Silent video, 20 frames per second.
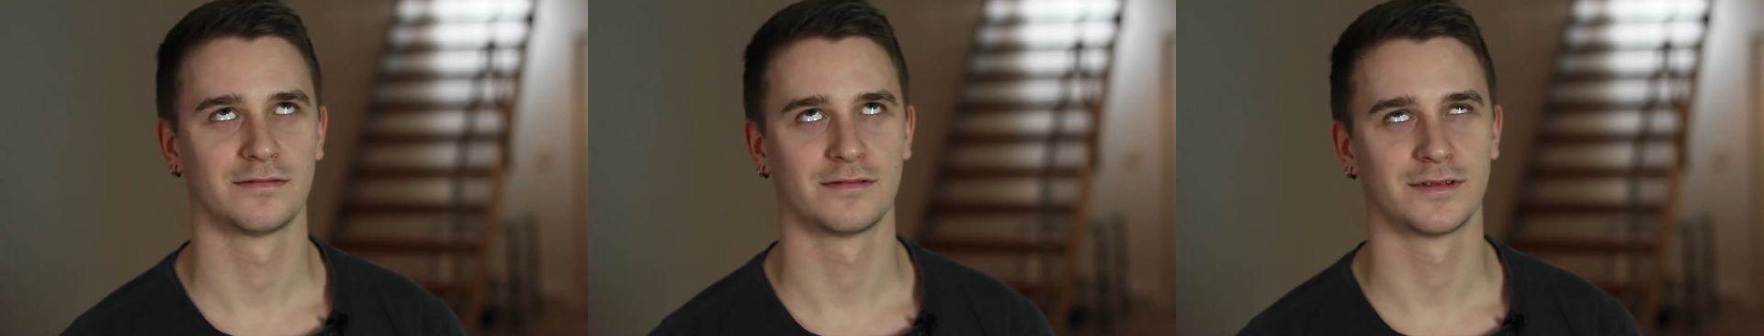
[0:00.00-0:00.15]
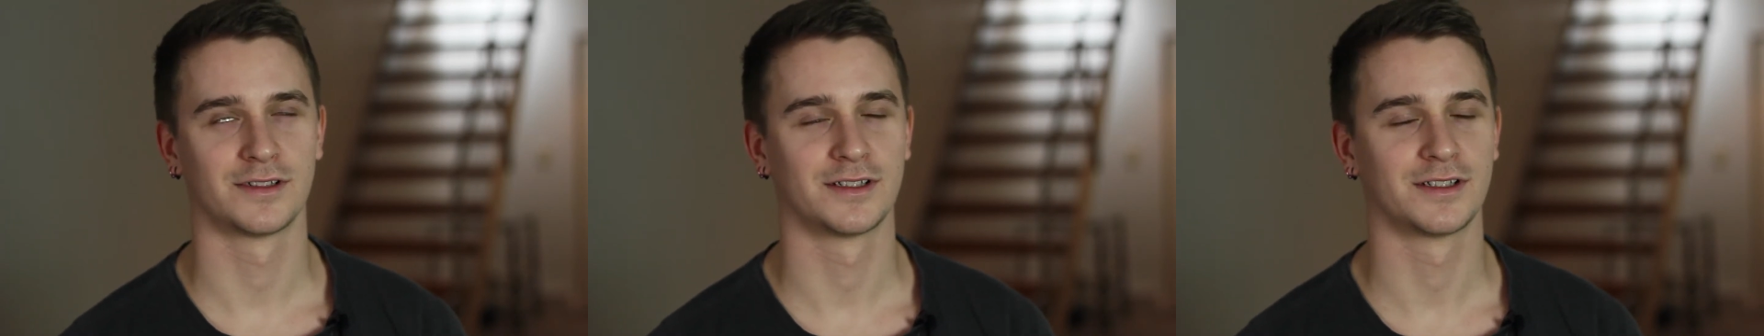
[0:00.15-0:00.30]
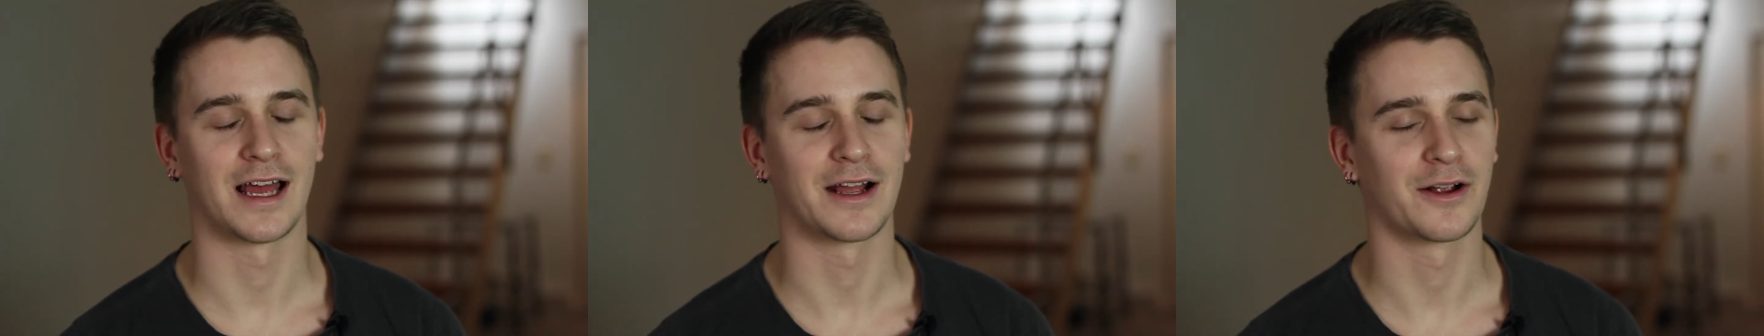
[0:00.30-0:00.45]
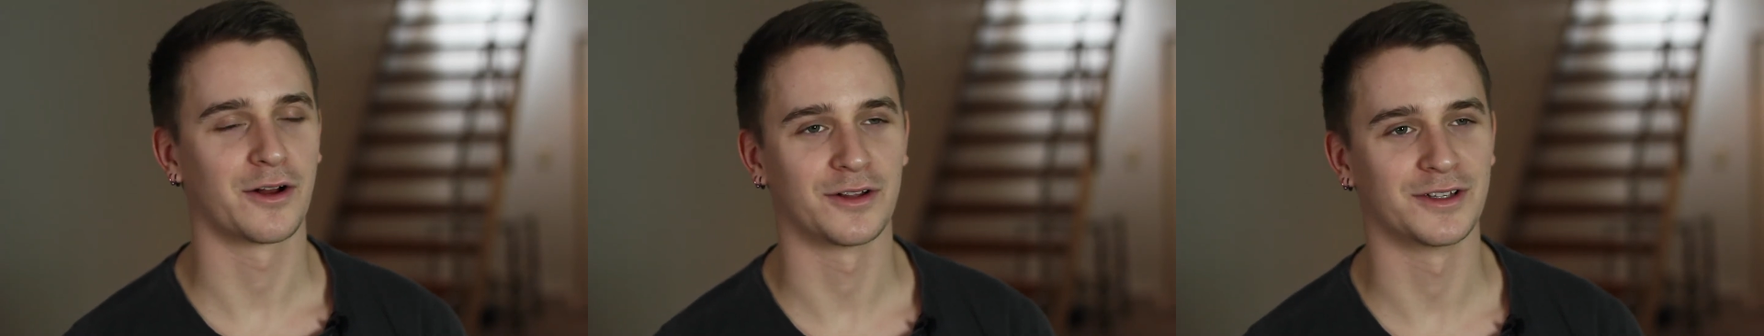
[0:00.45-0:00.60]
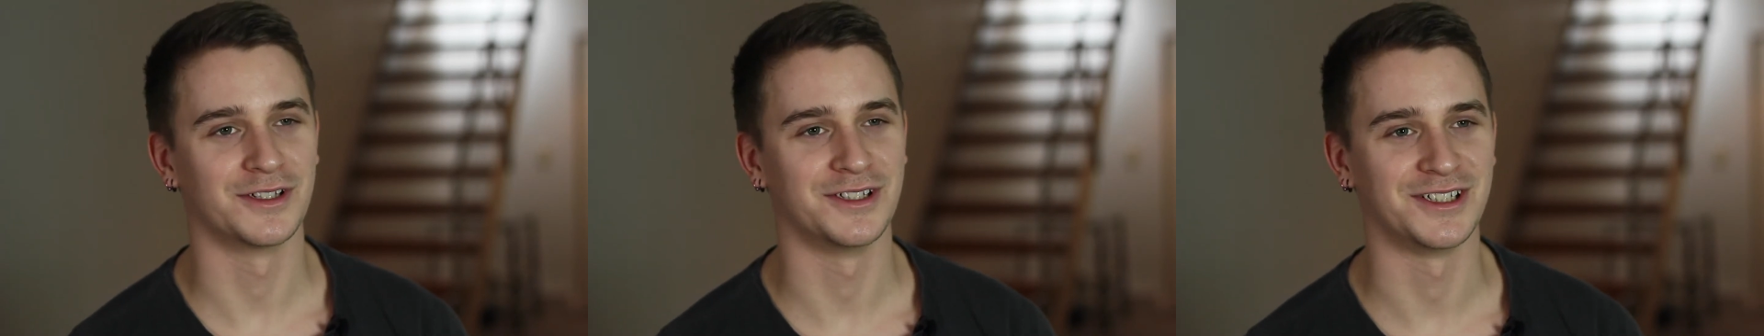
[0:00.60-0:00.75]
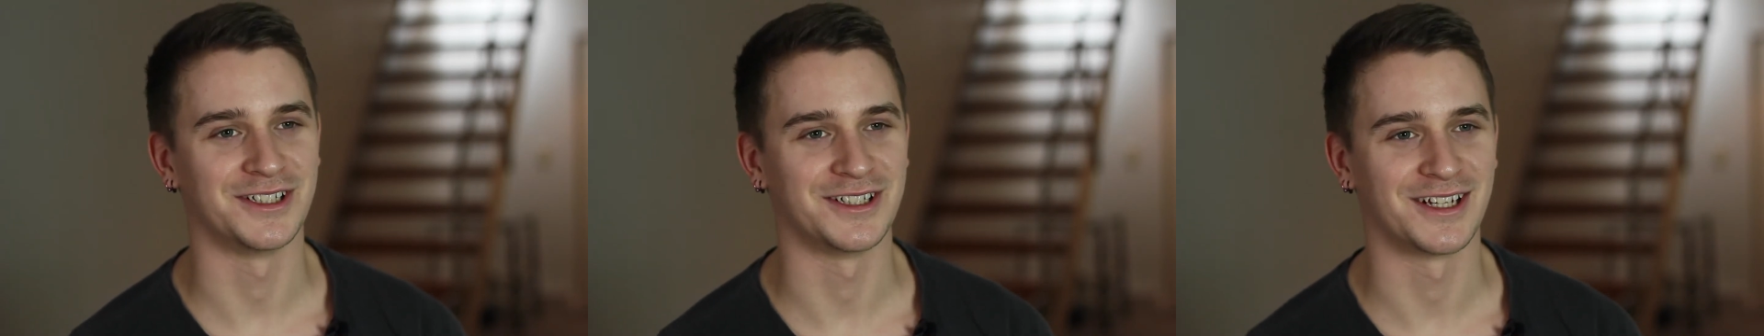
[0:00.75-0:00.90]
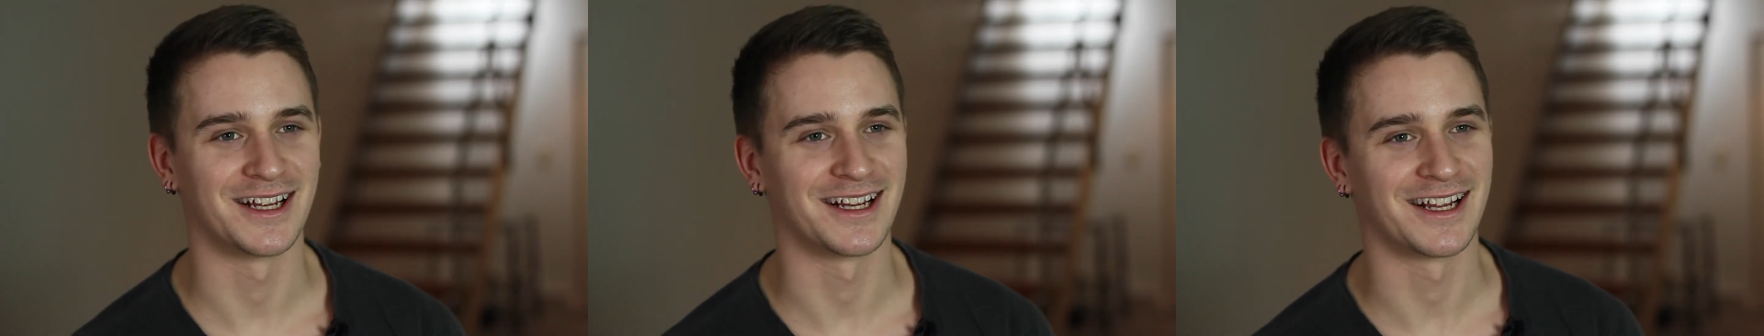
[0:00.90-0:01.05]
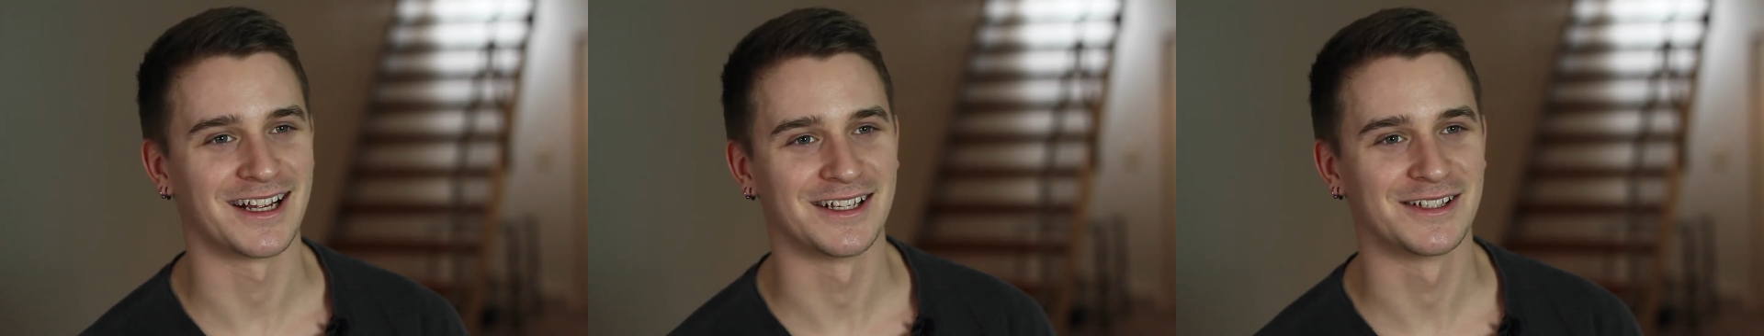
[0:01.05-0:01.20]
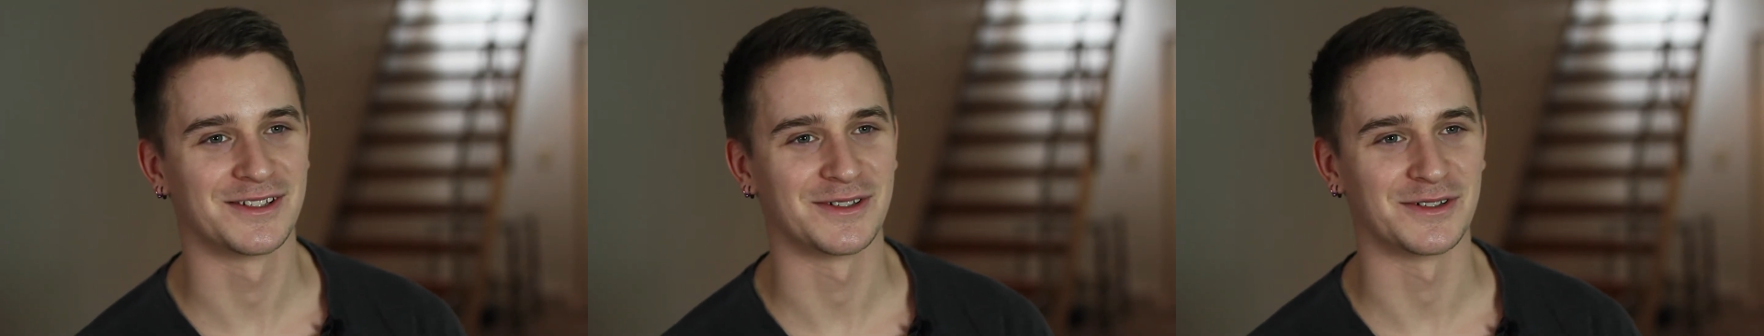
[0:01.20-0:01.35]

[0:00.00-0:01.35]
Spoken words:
psychology, I guess,